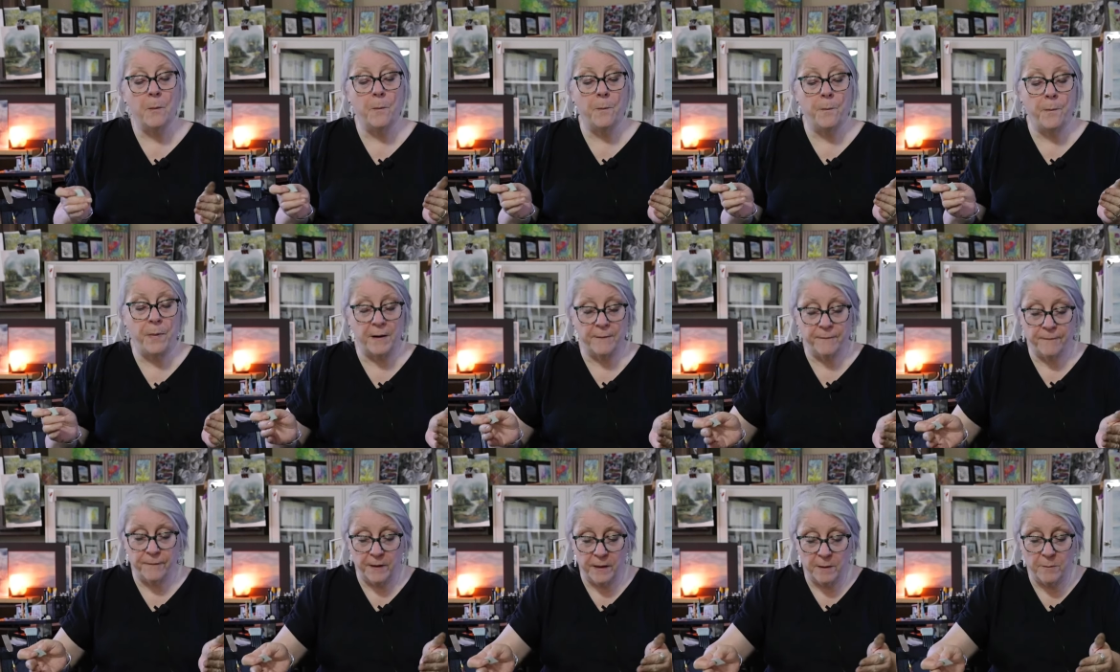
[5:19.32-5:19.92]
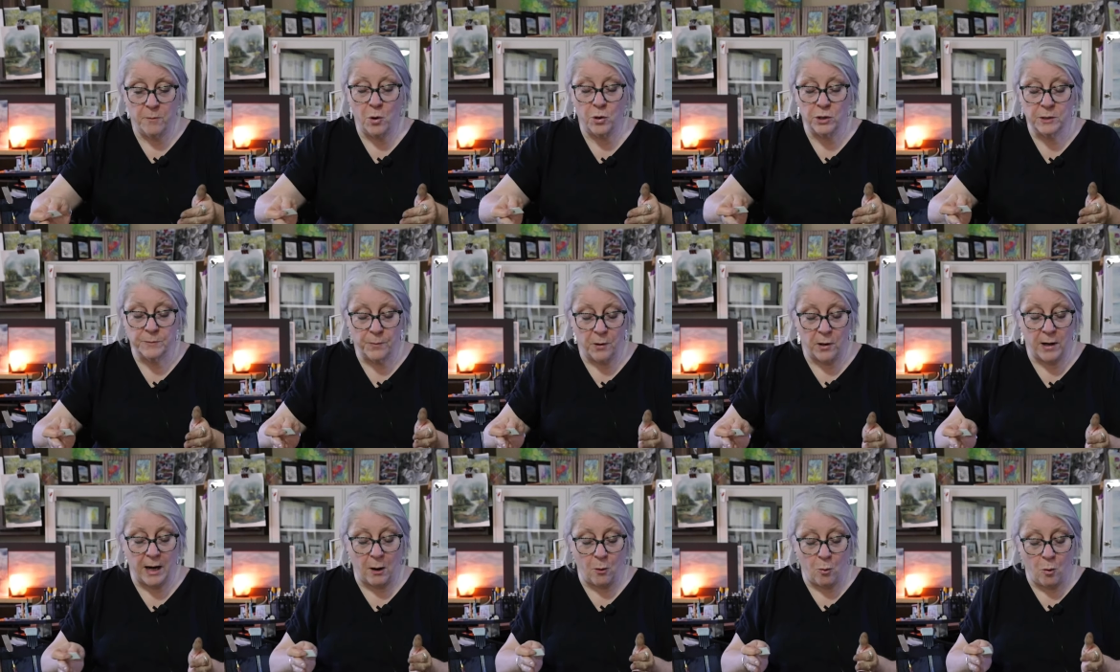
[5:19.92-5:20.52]
But for the most
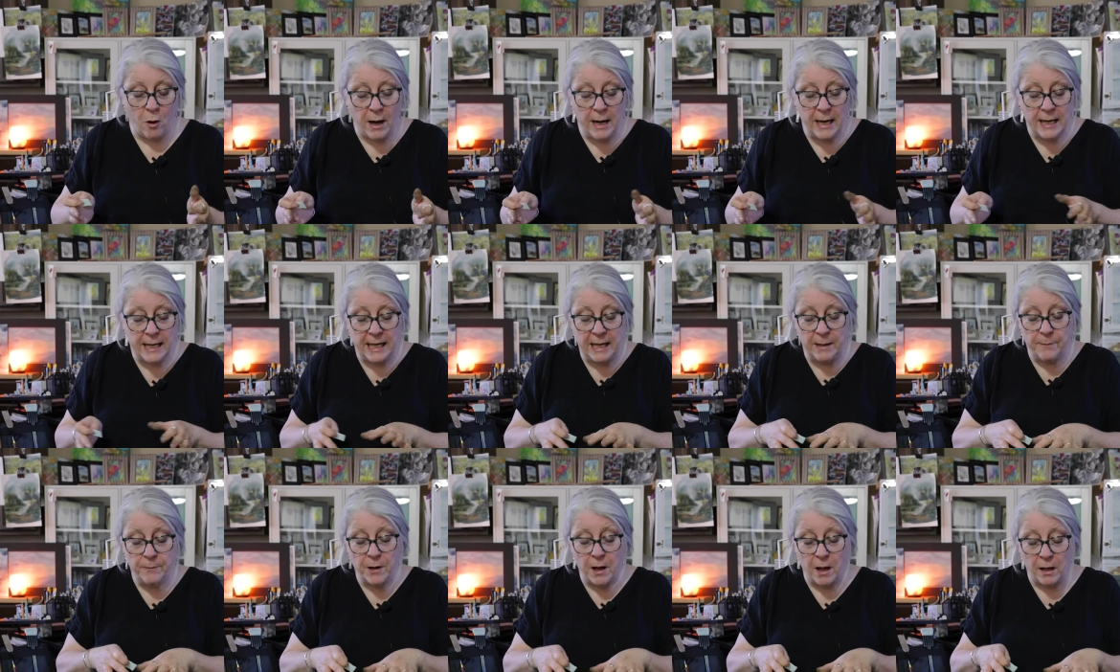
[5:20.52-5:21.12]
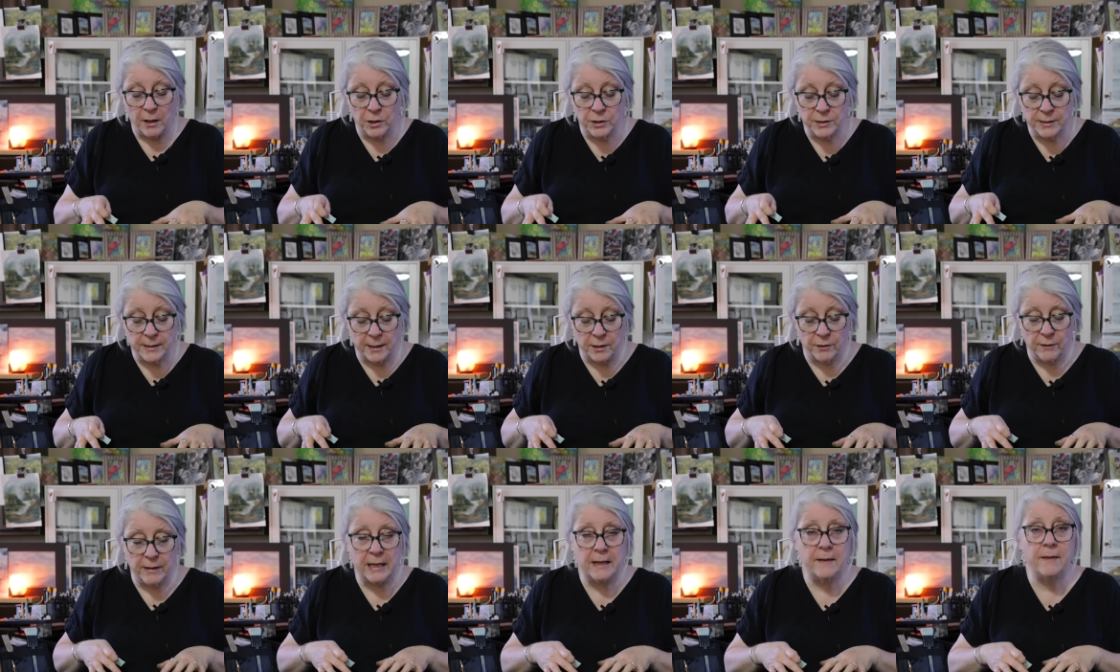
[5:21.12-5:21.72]
part, I want to keep colors that
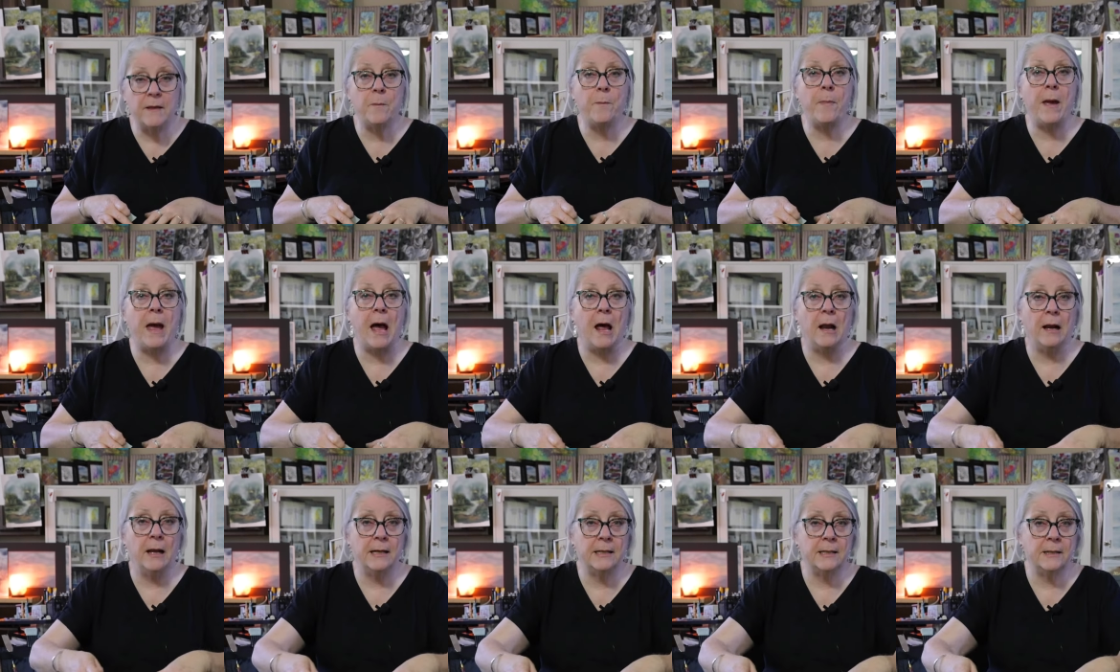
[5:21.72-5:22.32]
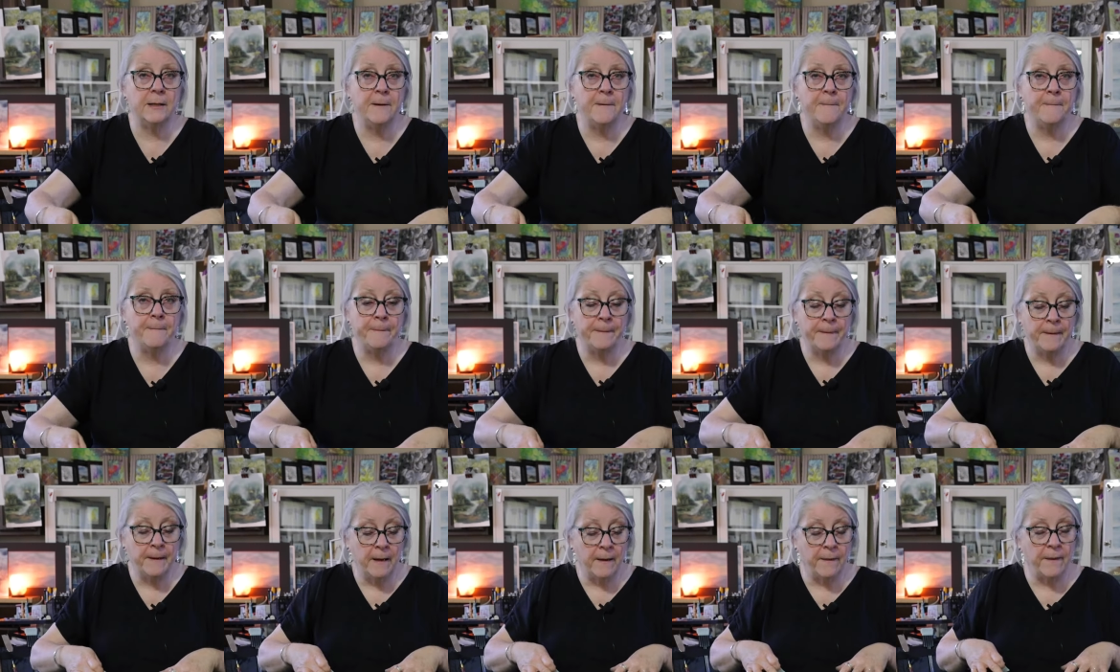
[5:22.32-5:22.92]
are in the palette
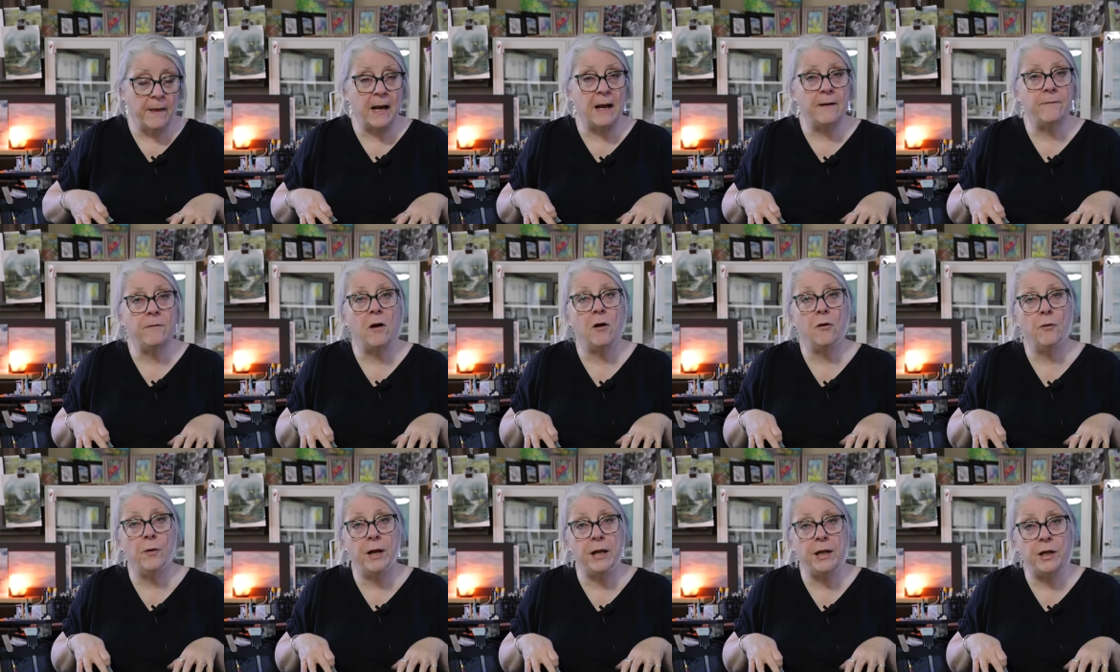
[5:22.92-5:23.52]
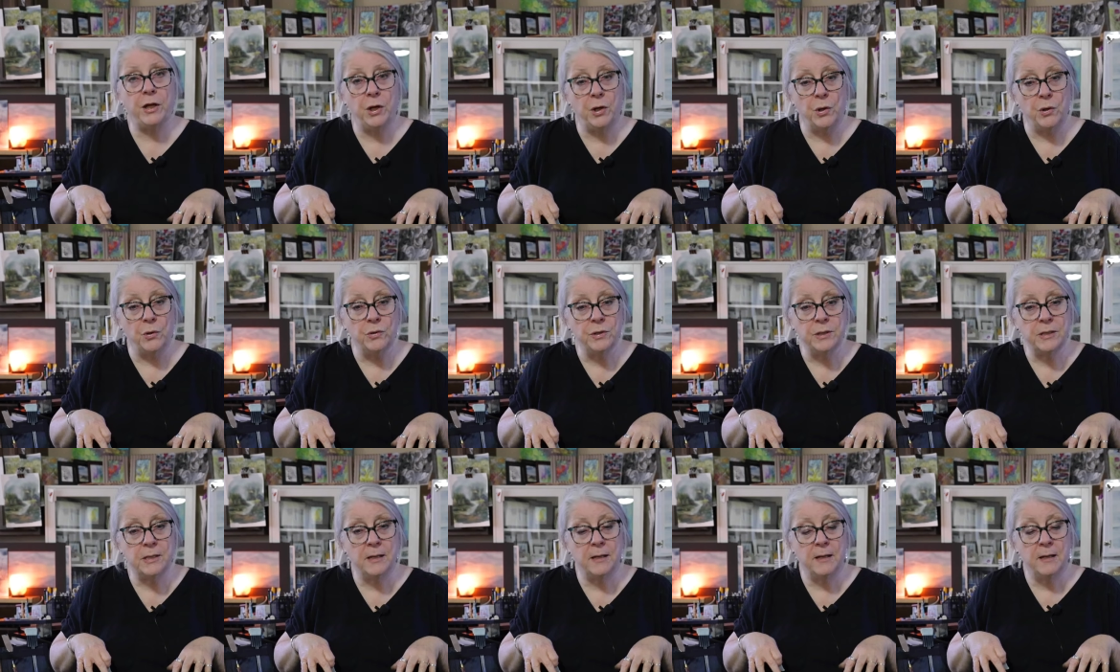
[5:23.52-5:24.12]
that I've already
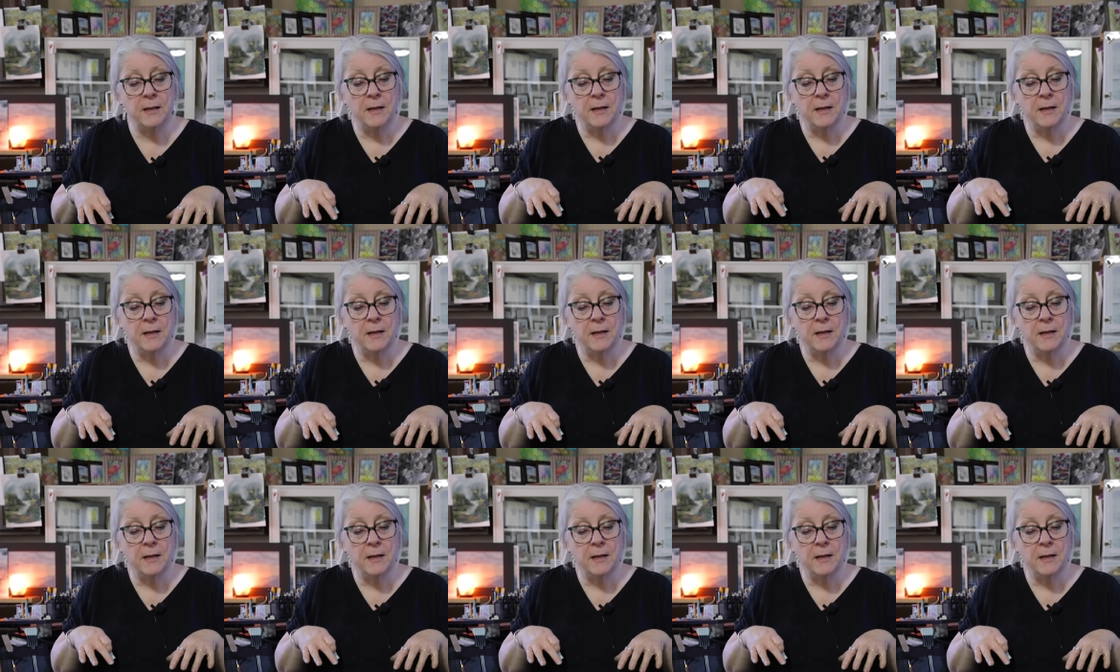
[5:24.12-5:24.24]
used.